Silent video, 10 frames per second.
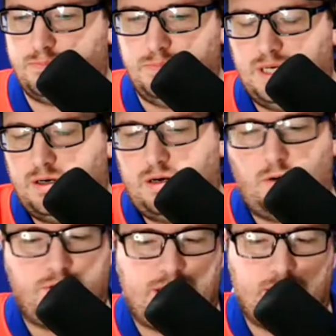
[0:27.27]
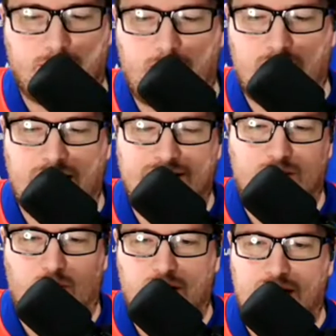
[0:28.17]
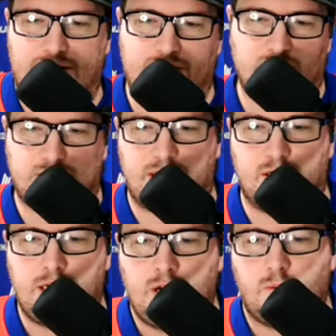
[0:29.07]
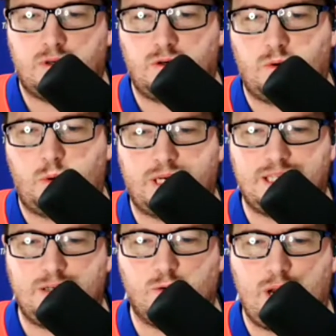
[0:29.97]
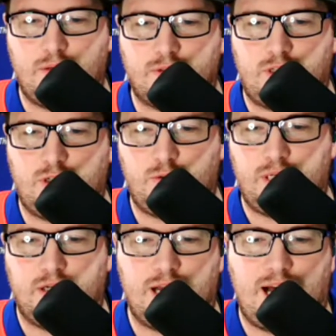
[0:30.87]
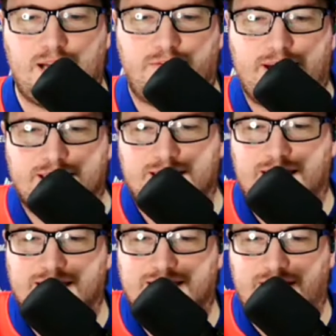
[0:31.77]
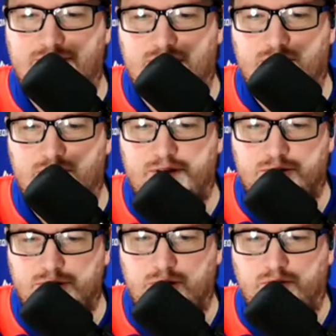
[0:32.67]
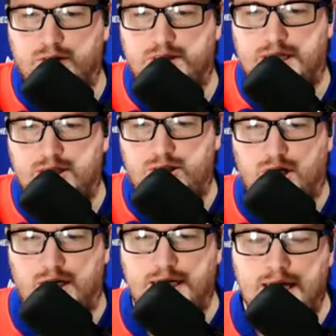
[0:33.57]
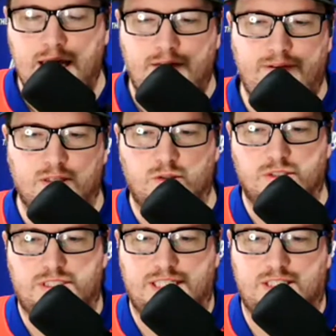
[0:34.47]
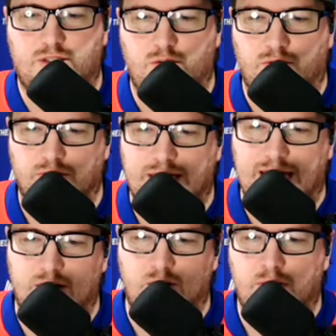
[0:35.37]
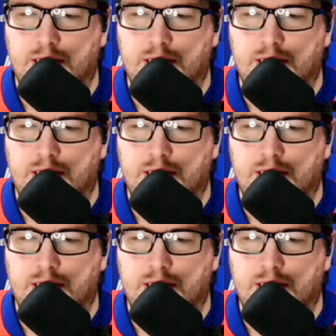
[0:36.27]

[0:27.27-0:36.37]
Armada at the Avenir Centre. We're going to go quickly around the queue here. Halifax getting a 7-0 victory over St. John. Valdor 6-2 over Gatineau.